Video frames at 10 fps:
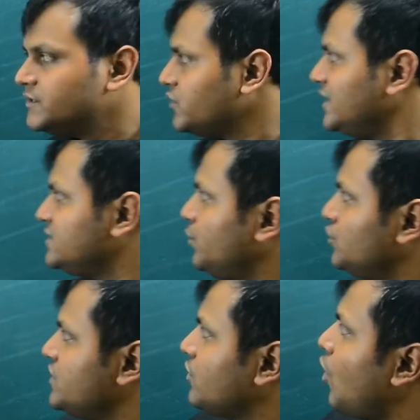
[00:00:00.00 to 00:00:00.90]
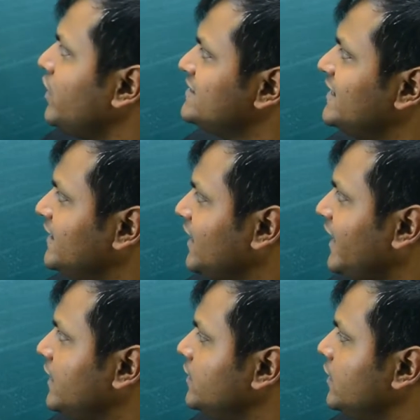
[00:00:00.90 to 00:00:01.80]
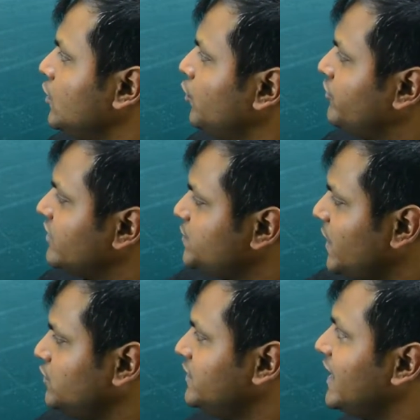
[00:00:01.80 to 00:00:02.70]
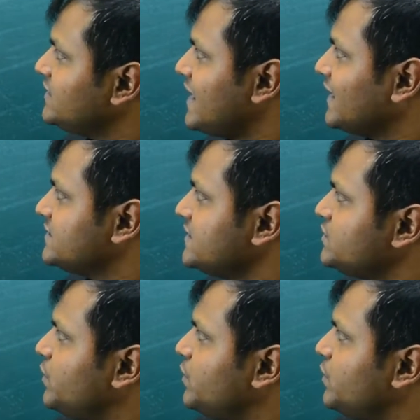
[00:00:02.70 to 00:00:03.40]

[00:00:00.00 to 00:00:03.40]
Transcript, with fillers: So let's suppose the rod is inclined with respect to the x-axis,